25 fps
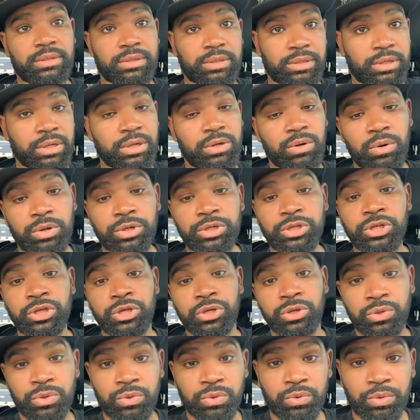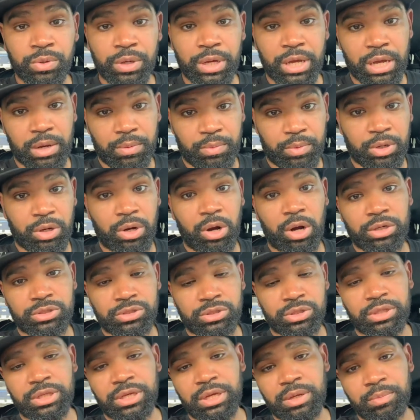good on you in regards
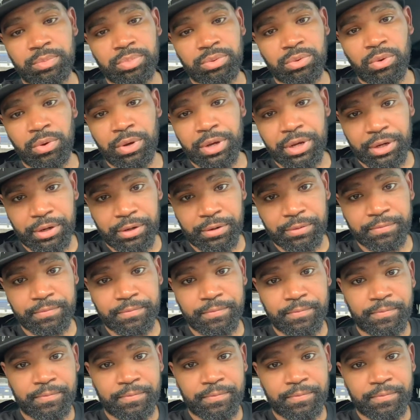to the employer,